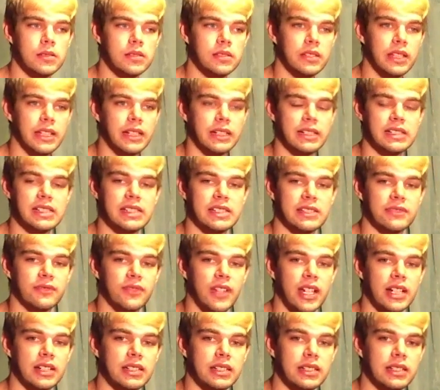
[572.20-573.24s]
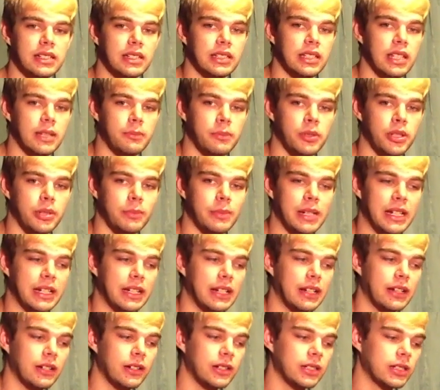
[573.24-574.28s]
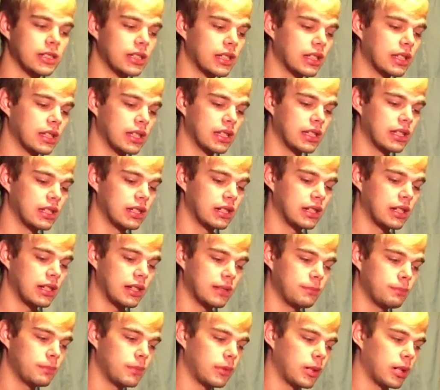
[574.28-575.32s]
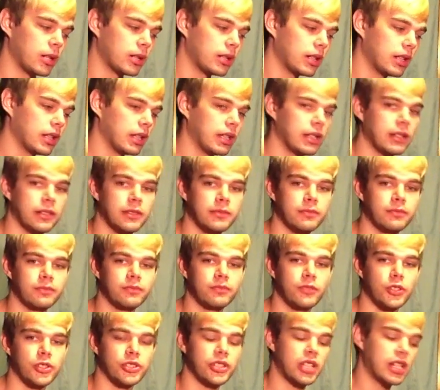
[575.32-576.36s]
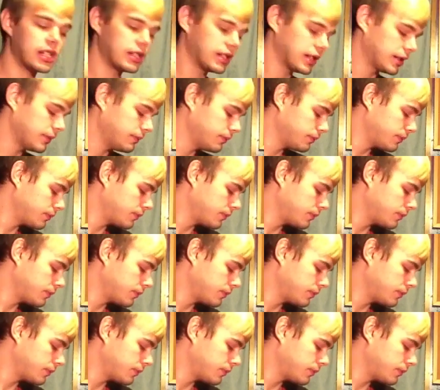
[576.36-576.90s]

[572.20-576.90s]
like disinfect it and like put a band-aid on it and then I bought a first aid kit.